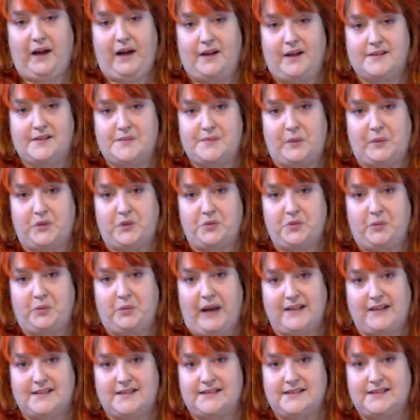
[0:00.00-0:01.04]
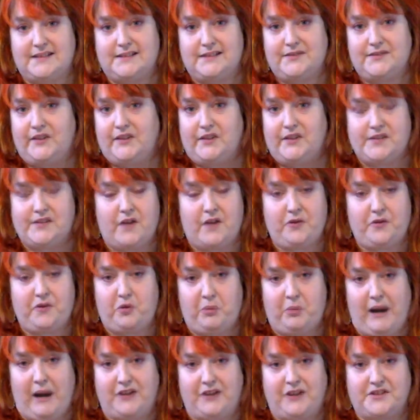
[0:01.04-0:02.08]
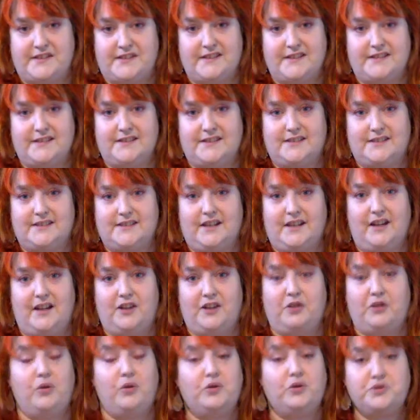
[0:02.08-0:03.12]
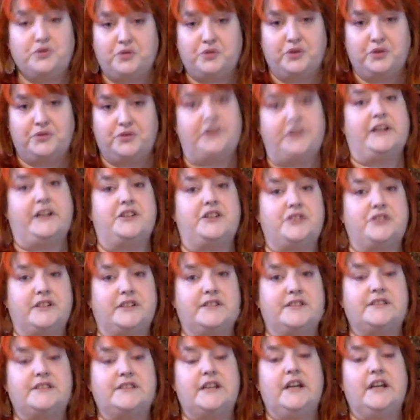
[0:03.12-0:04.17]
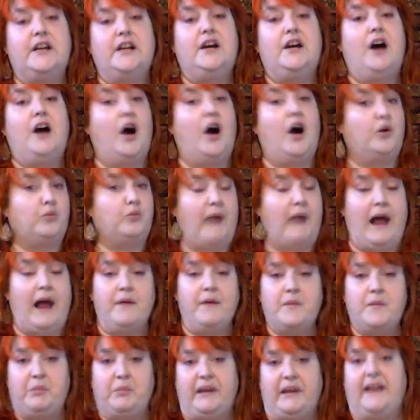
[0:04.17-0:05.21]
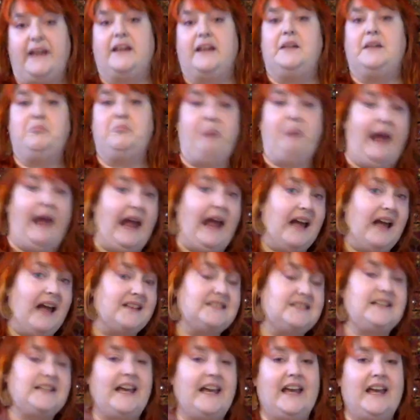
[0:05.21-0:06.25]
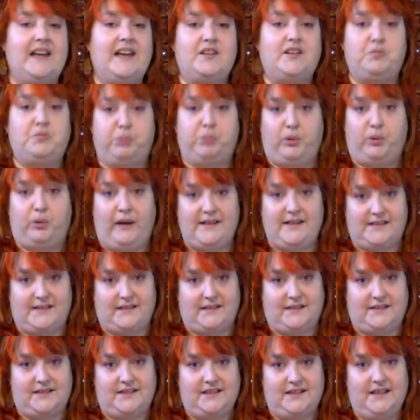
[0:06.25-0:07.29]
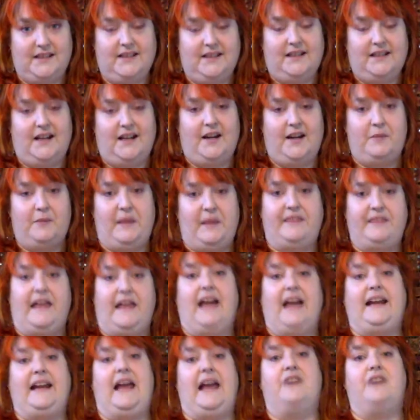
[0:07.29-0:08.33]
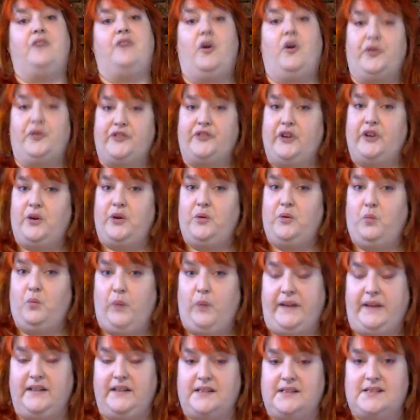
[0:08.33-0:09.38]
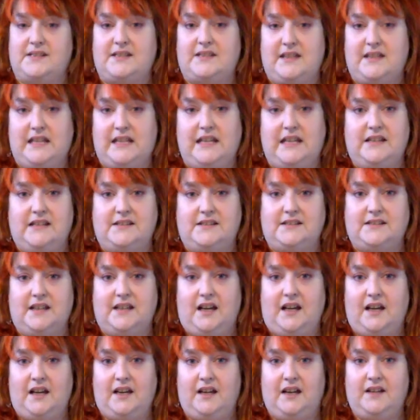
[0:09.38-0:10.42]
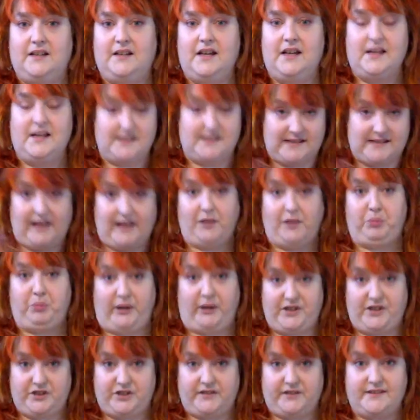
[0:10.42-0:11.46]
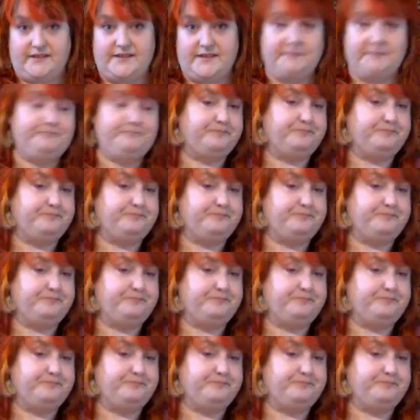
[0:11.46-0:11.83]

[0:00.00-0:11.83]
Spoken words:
spiritual practices, philosophical practices, cultural traditions around the planet, past and present, that have also witnessed these celebrations,